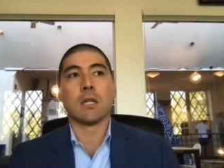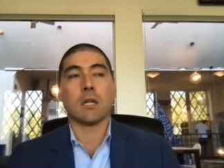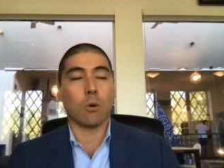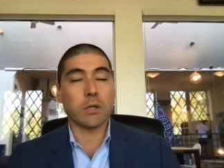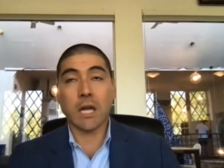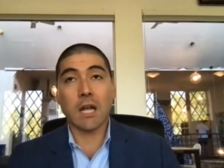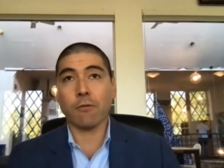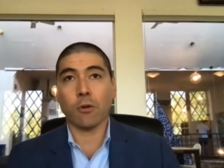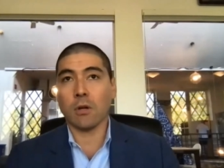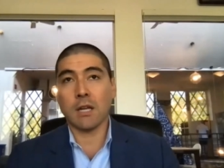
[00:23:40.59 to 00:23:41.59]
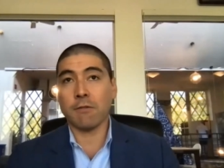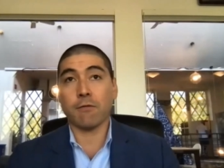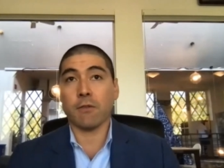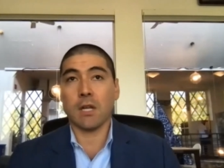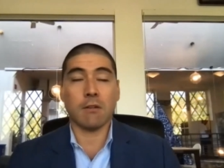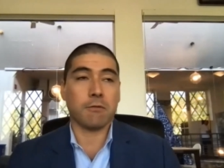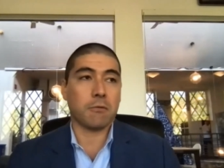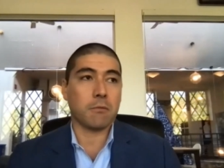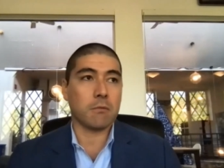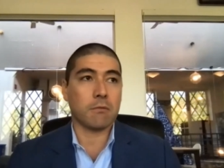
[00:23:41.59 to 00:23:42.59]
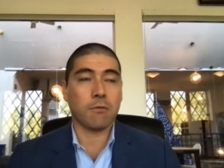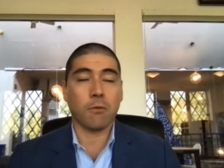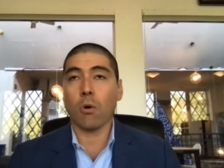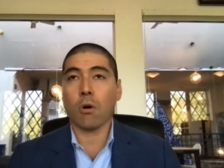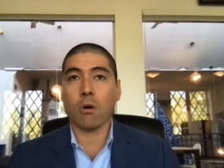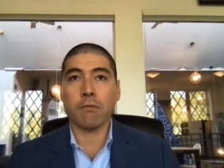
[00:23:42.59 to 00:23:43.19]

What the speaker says: There were only a handful, if 4 or